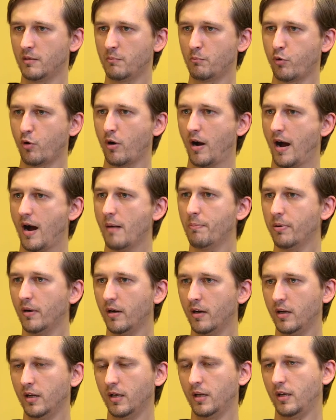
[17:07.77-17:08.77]

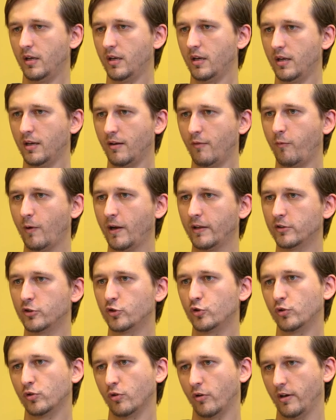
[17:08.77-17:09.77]
Buhapa
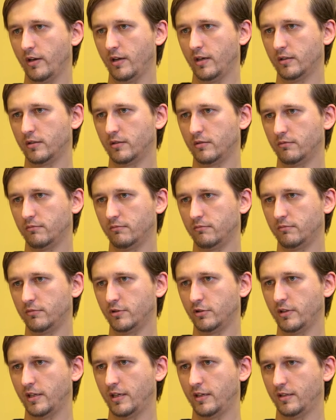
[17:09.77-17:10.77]
went to toilet
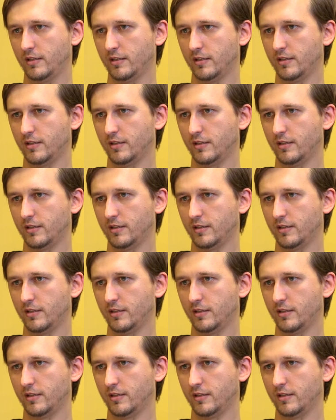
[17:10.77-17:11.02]
today.